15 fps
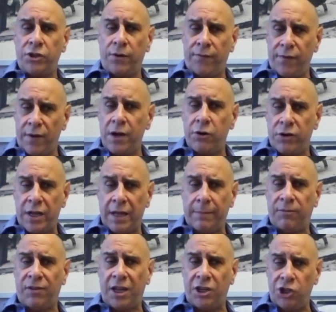
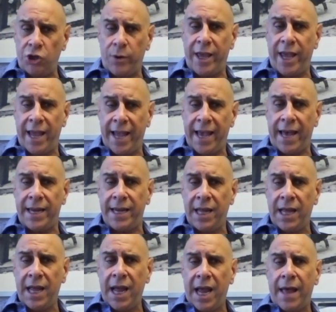fingertips that you can,
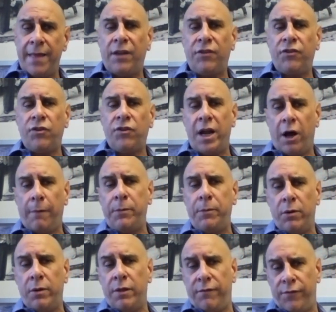and that's going to help you
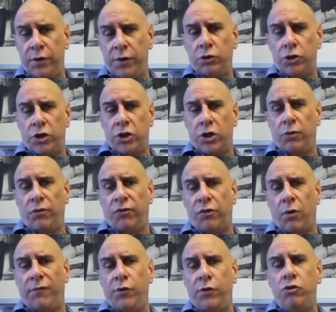in the future too. So
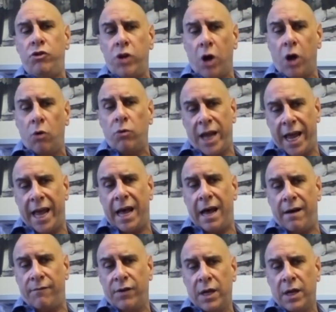if you don't have